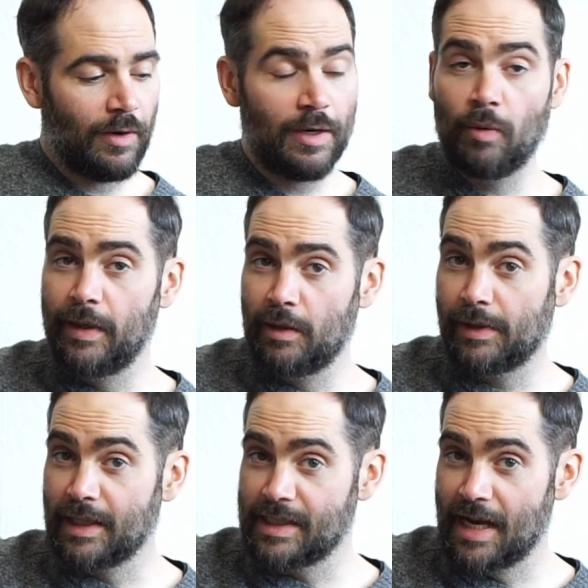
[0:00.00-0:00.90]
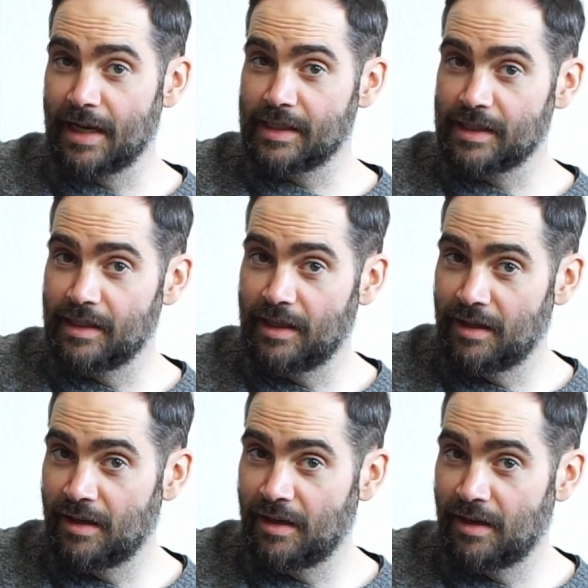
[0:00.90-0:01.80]
here what we did with the 6,
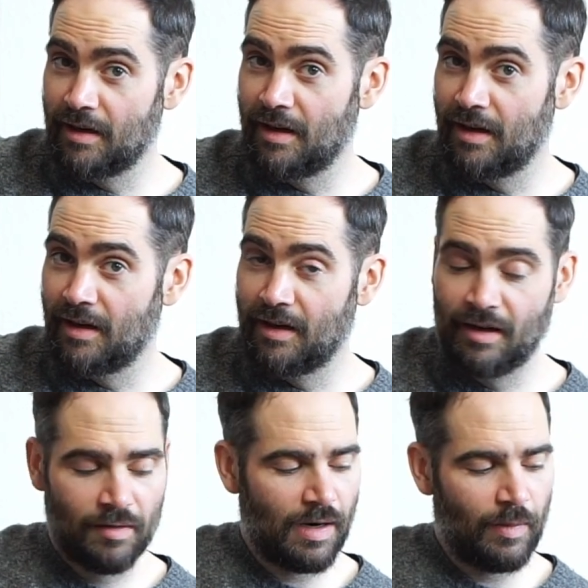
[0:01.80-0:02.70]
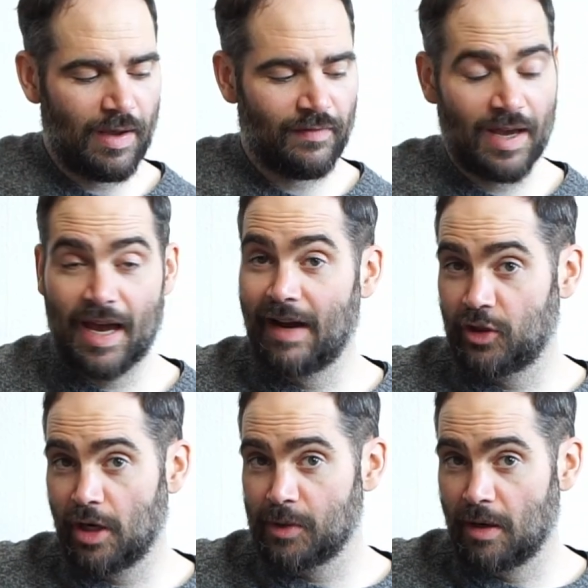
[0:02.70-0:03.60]
right, we have F
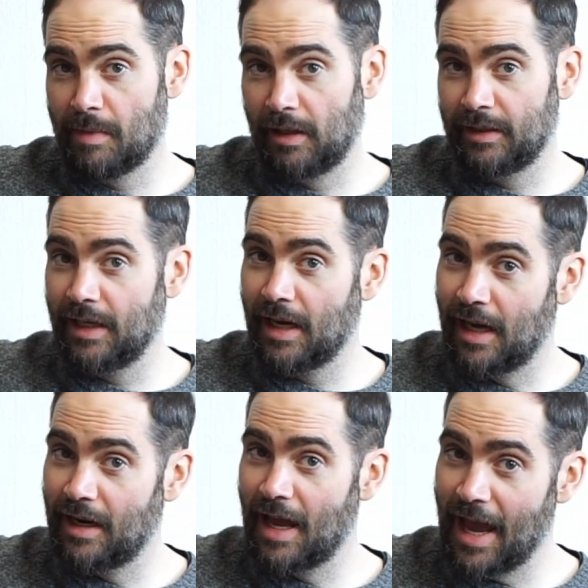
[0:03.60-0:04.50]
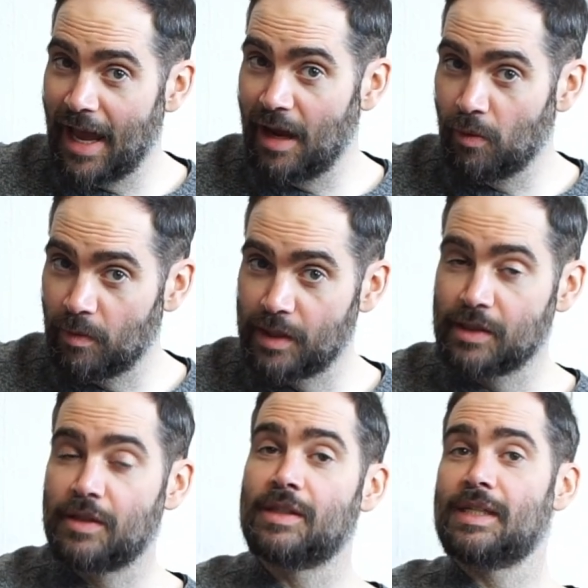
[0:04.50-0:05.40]
sharp as our melody and A
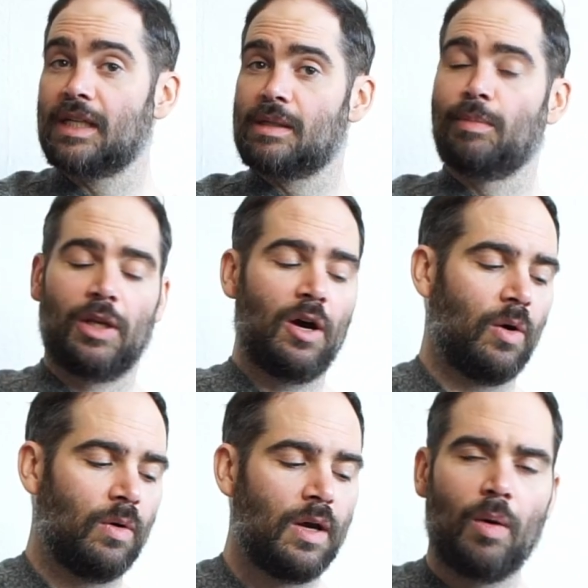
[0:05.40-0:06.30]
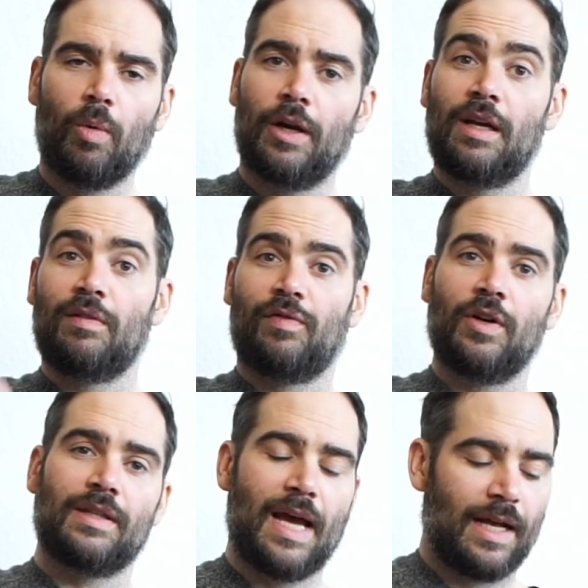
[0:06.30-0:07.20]
is the 6th below. We're going to
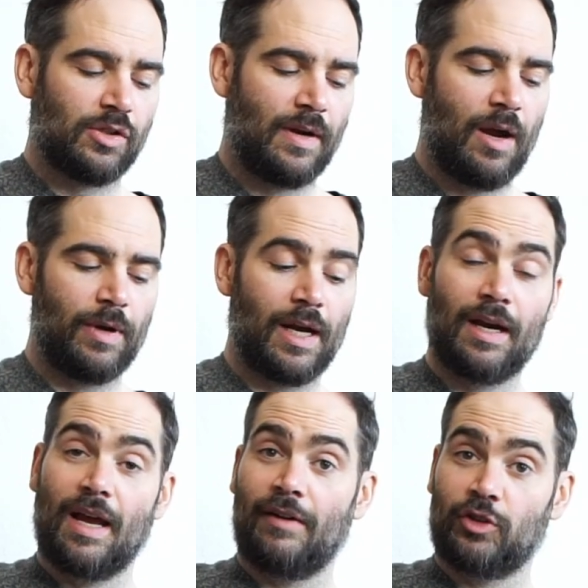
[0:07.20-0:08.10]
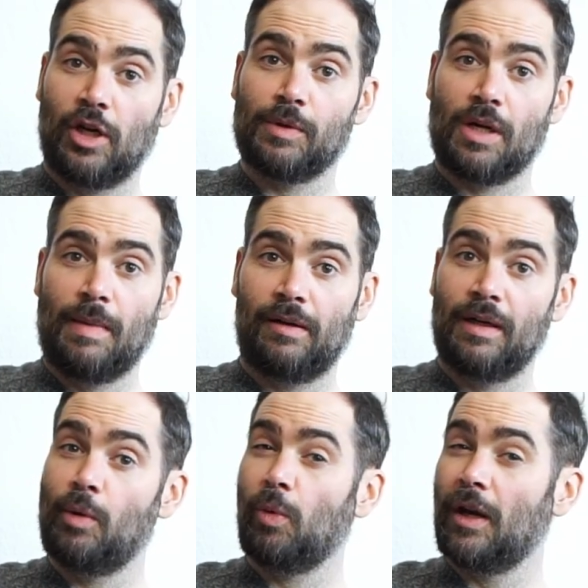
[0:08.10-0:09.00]
invert that. So now we got F sharp as our
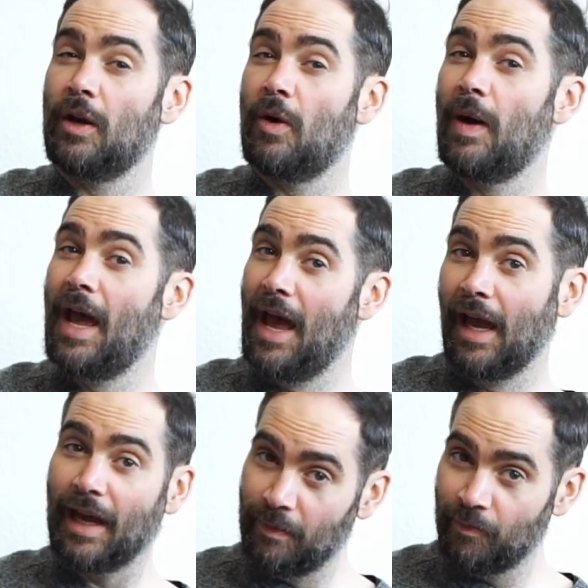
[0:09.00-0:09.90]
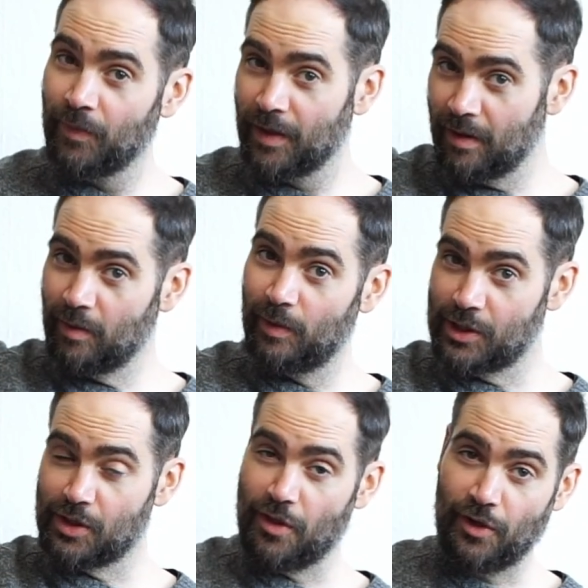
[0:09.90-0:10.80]
melody, but we're going to go A,
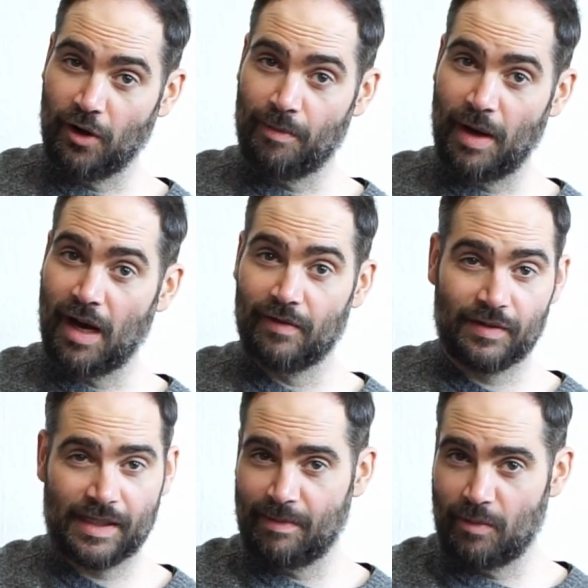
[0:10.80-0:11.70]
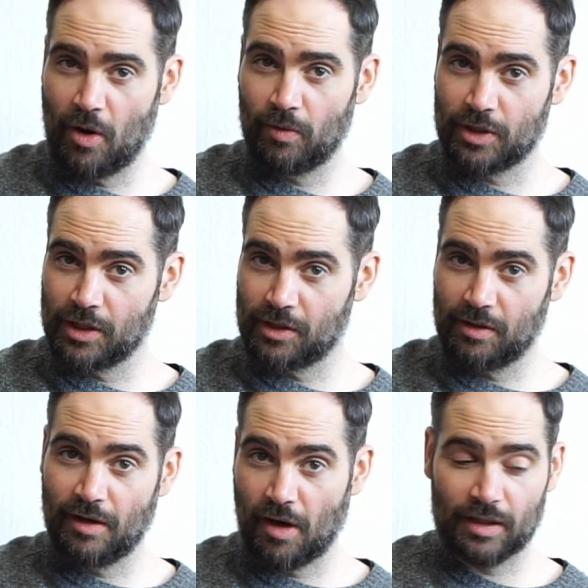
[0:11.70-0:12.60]
which is the 3rd above. Same note, just
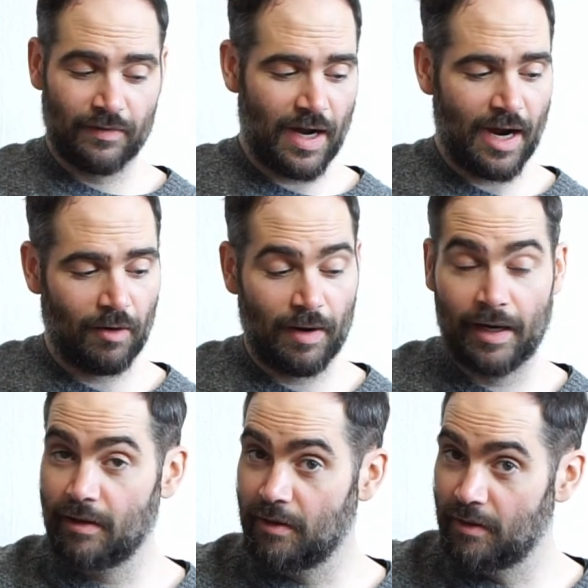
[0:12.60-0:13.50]
an octave higher, right?